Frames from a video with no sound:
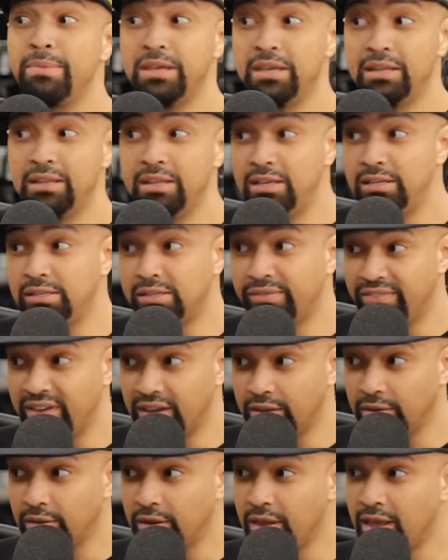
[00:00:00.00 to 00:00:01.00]

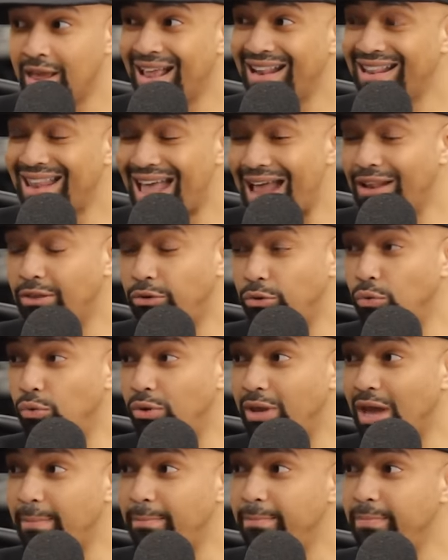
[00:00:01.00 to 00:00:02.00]
PEDs that do
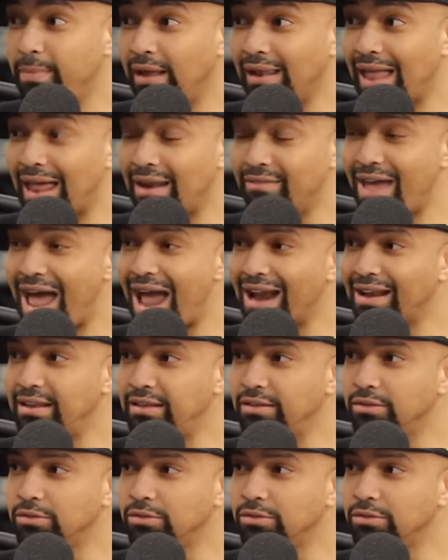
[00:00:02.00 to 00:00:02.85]
get a lot of acne.